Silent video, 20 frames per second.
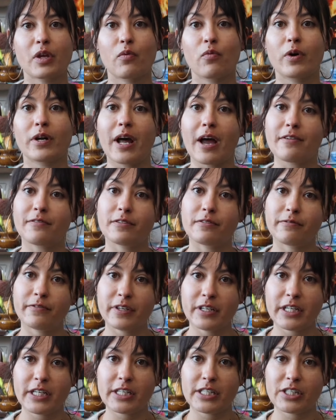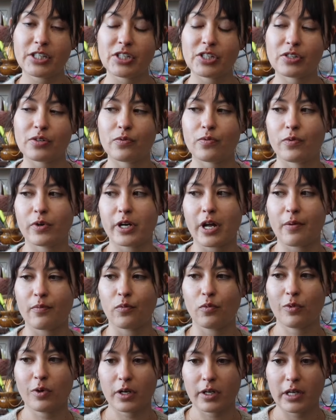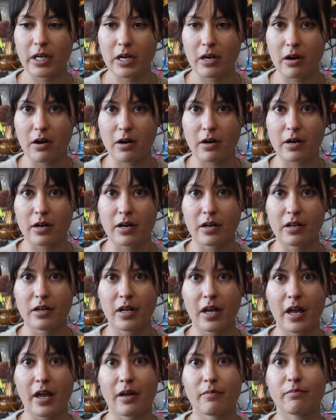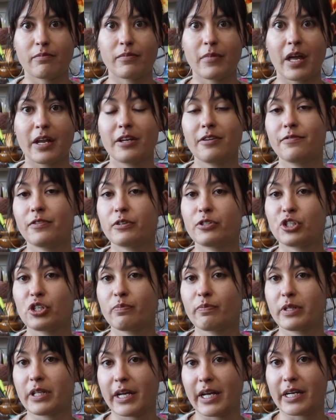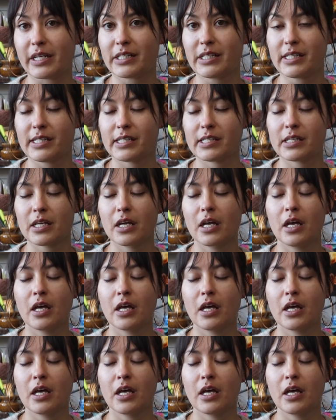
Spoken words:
what I've finished, what I'm working on, and any future plans,